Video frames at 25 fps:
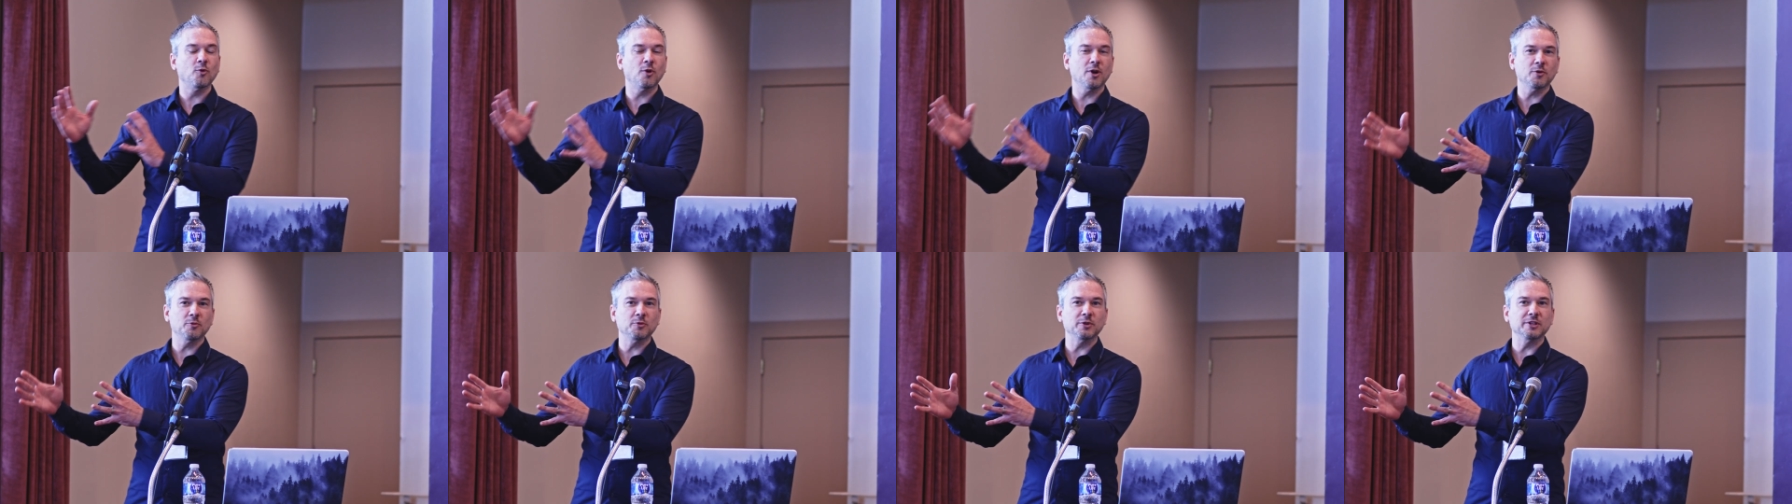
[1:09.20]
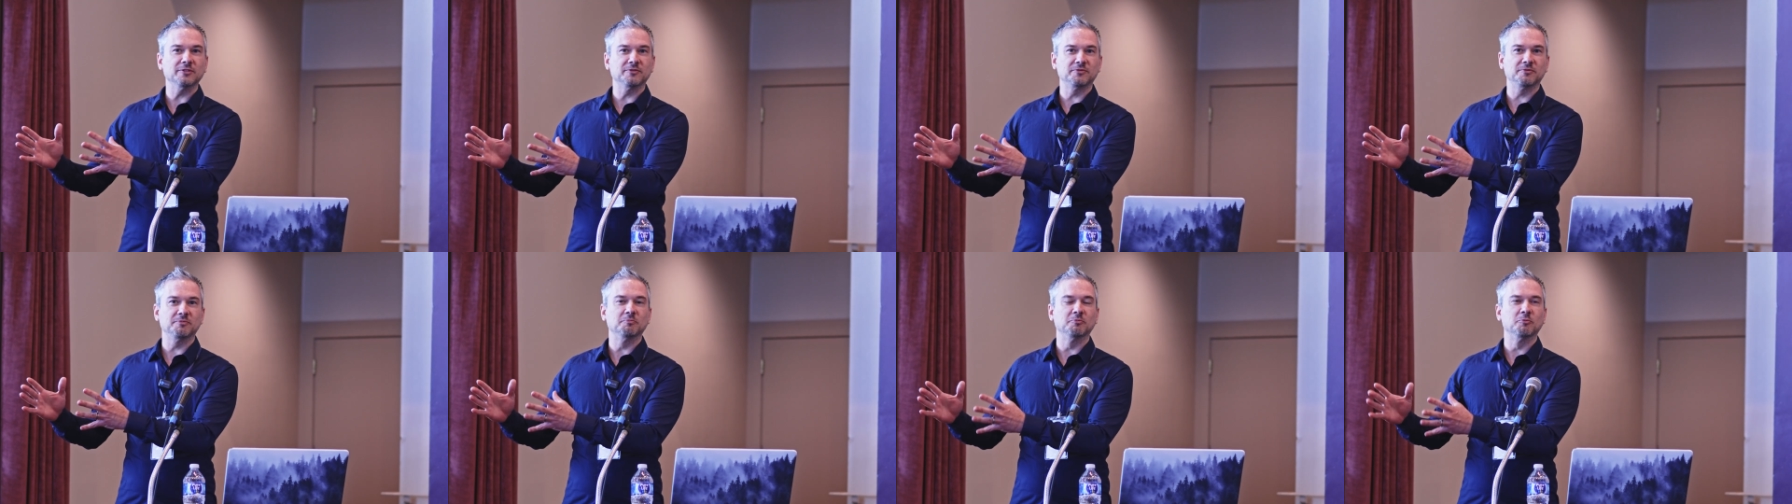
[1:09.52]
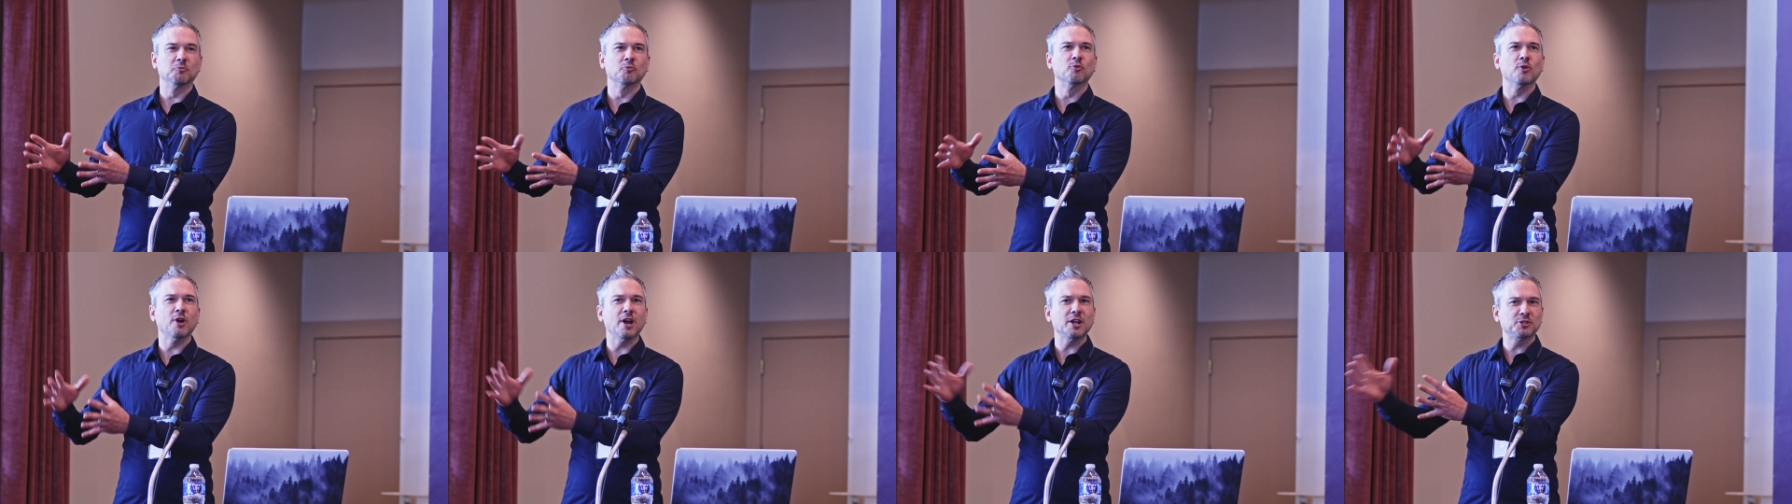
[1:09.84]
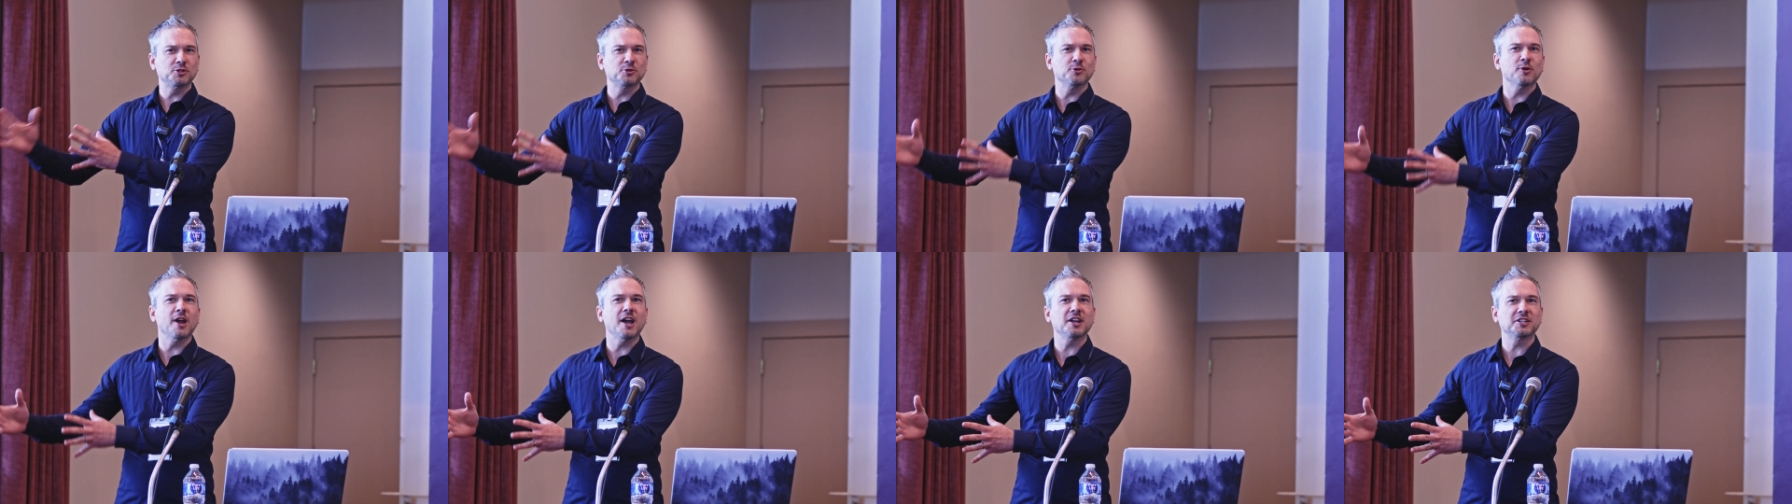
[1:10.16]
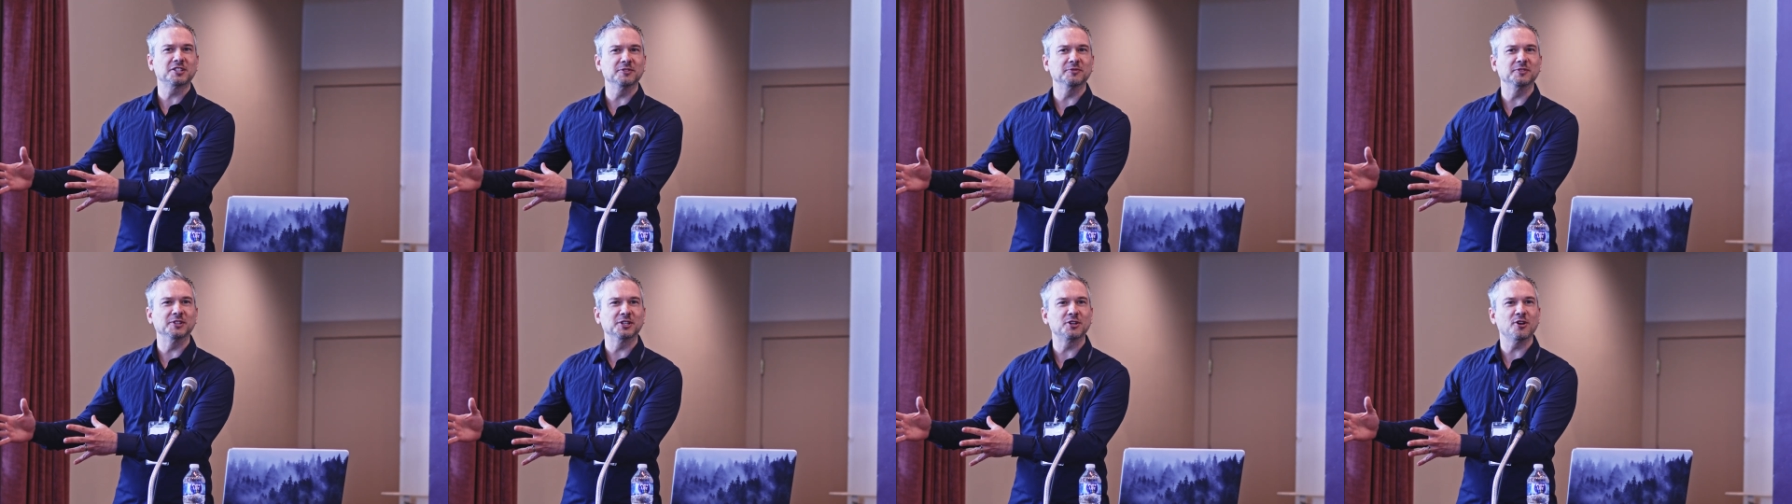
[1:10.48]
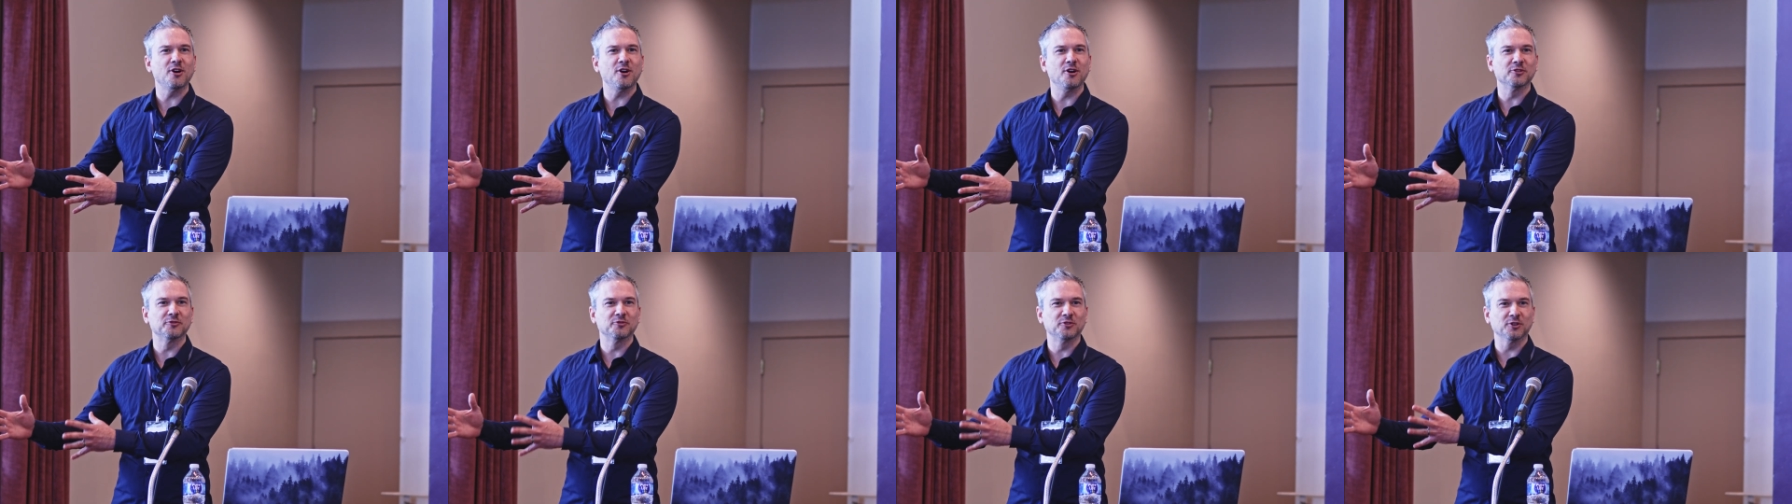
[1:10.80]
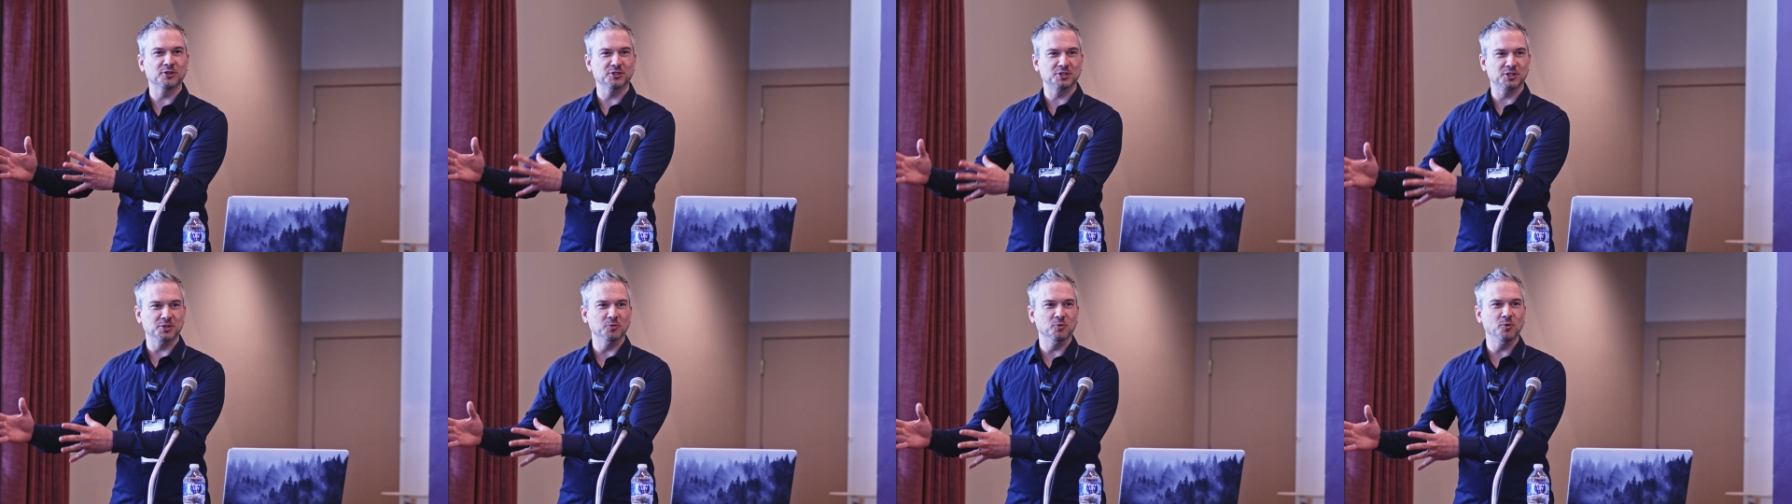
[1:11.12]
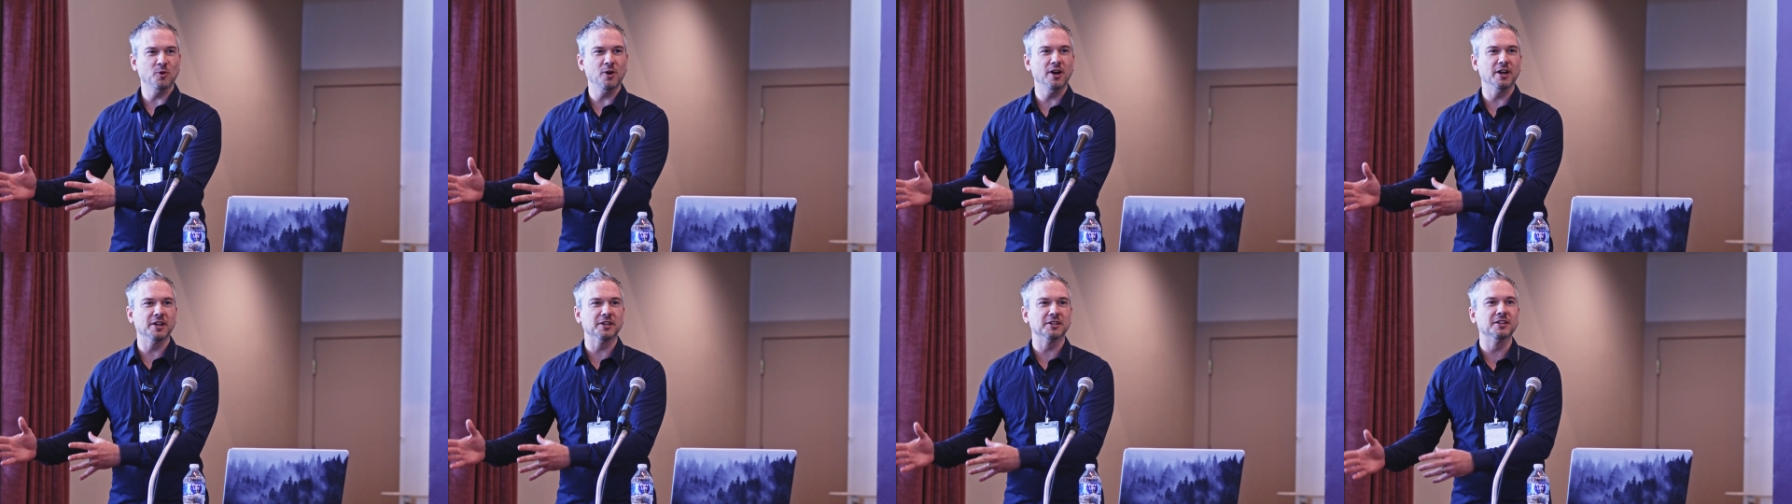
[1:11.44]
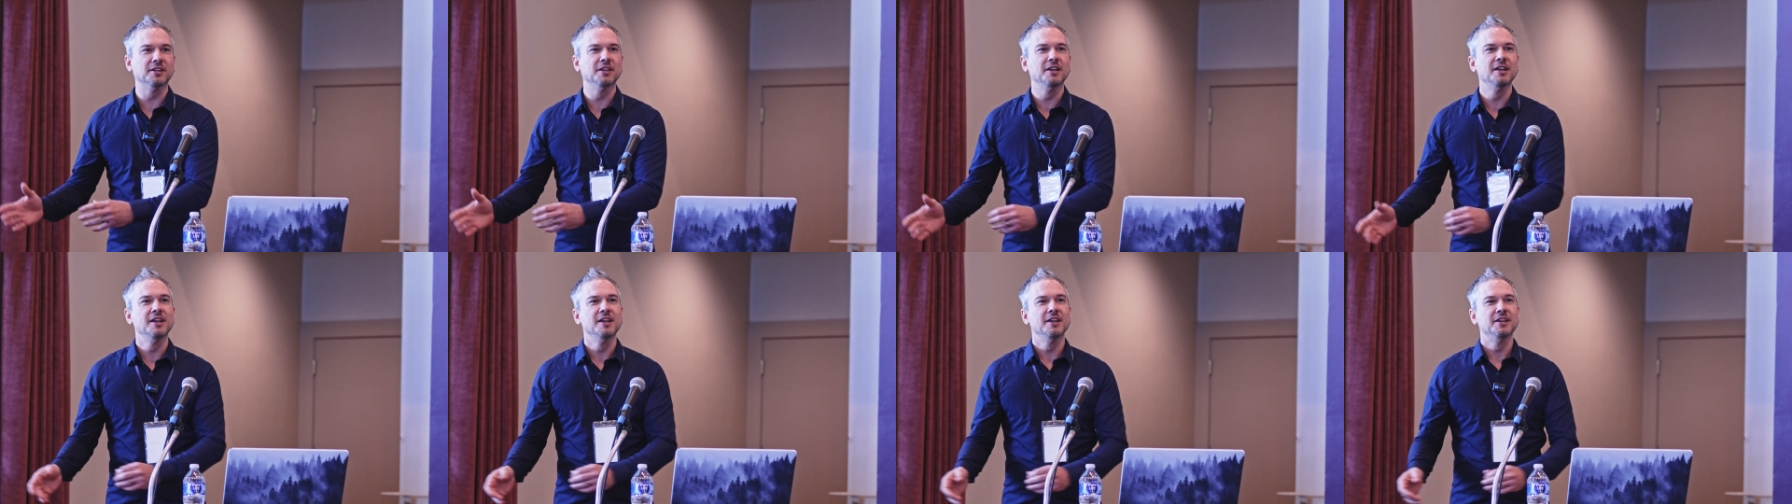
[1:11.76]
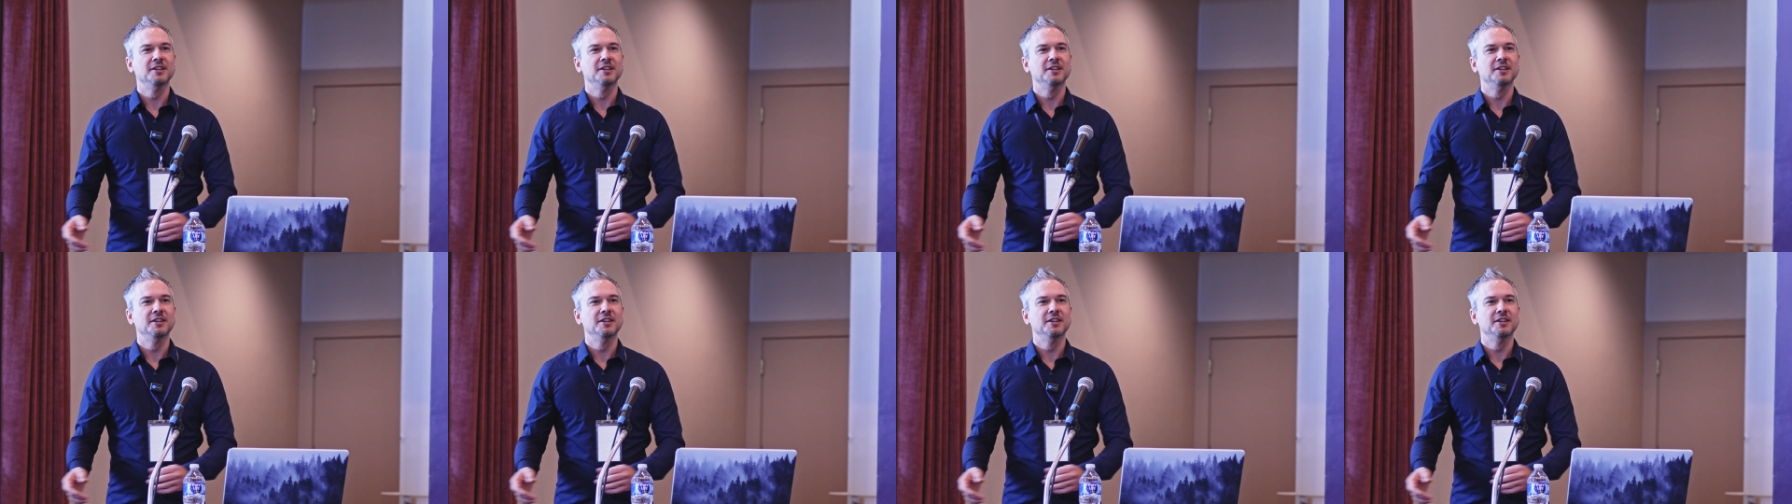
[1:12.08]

what we've retroactively called version one